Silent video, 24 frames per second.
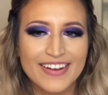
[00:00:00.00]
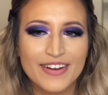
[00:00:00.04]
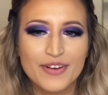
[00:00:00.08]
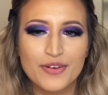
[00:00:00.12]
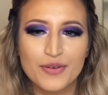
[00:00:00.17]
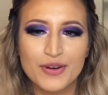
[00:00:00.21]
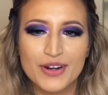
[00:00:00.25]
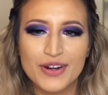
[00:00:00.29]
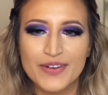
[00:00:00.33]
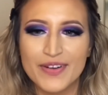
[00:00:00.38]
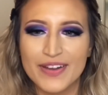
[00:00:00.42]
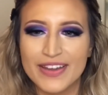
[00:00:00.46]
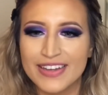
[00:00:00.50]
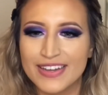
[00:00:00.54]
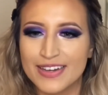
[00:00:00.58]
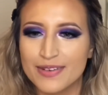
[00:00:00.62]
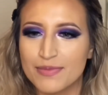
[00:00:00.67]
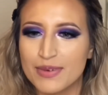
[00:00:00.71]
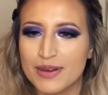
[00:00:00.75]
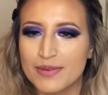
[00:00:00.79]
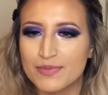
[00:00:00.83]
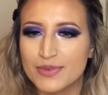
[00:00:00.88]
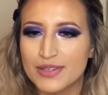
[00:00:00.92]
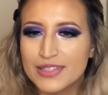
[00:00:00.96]
Where do I come
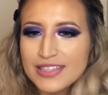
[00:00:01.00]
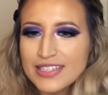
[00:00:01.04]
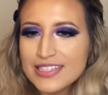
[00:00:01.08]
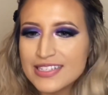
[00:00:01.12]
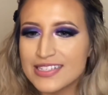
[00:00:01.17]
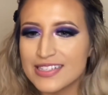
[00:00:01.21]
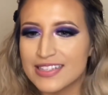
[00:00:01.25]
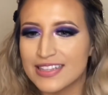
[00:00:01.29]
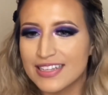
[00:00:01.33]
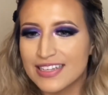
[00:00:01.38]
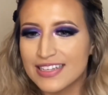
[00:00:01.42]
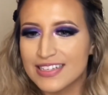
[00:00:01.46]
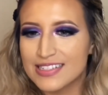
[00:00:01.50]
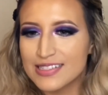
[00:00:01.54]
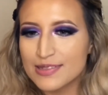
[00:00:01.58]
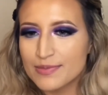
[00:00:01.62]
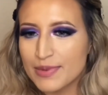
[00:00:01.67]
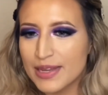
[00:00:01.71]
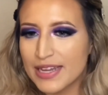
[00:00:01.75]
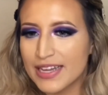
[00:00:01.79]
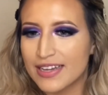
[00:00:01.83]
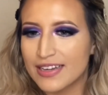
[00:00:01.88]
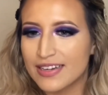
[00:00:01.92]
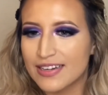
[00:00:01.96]
up with these things,
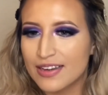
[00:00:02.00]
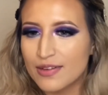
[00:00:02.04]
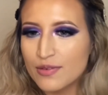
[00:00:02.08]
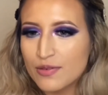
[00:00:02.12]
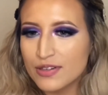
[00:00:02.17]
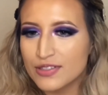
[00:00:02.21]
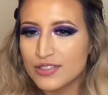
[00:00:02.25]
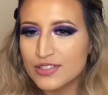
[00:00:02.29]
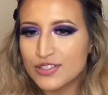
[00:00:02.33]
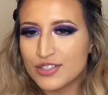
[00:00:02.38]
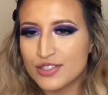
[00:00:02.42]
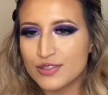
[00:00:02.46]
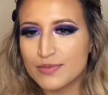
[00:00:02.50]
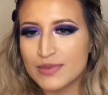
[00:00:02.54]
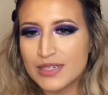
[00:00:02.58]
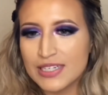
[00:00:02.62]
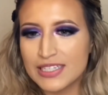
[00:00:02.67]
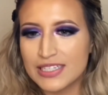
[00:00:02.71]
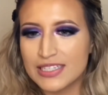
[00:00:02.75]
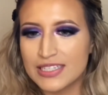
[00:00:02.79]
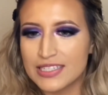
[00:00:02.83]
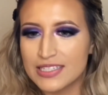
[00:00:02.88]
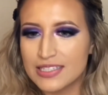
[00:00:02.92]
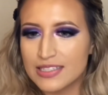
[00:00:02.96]
man? I watch too many
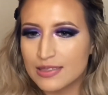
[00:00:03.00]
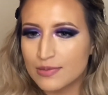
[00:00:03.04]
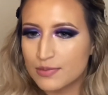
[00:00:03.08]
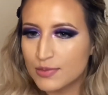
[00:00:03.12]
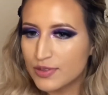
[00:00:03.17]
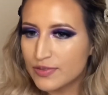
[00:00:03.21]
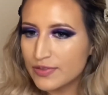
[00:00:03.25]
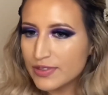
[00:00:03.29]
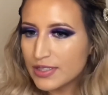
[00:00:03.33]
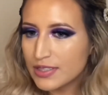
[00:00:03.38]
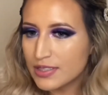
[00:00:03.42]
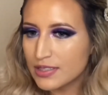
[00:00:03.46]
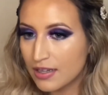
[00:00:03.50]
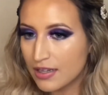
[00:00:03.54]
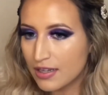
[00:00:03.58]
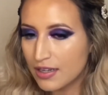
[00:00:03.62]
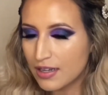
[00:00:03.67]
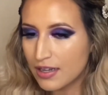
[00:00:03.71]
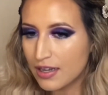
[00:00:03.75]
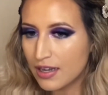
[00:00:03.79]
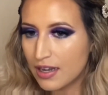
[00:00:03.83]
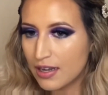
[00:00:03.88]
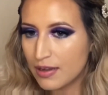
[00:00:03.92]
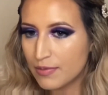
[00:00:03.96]
Disney movies.
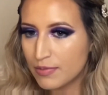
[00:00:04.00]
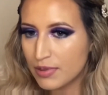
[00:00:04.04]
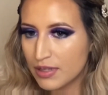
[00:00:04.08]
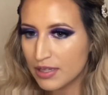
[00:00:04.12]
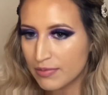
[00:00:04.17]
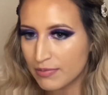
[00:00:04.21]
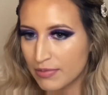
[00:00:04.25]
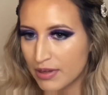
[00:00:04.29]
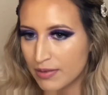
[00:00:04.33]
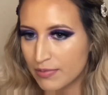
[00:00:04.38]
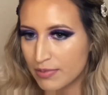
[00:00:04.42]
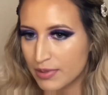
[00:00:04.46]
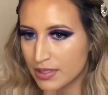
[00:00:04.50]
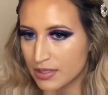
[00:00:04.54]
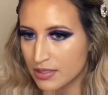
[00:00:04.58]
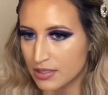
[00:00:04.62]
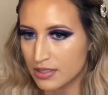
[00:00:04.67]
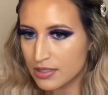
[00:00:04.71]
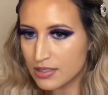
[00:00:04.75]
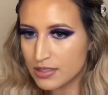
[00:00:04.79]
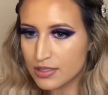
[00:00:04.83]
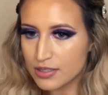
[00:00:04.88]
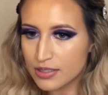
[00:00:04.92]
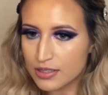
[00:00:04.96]
I blame my big
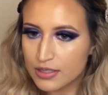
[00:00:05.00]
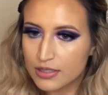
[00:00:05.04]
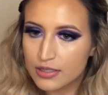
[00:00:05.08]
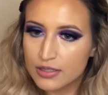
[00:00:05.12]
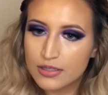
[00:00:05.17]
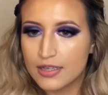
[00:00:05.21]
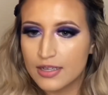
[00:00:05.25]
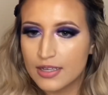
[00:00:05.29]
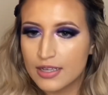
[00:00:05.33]
sister.